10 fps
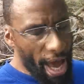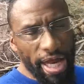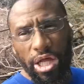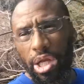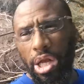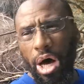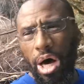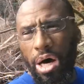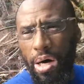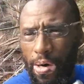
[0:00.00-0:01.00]
And the
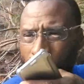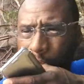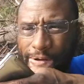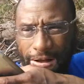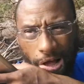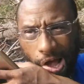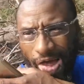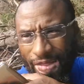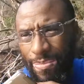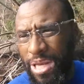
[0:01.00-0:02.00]
law
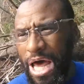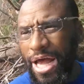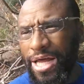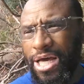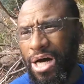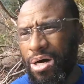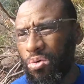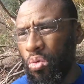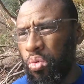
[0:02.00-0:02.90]
and the malaika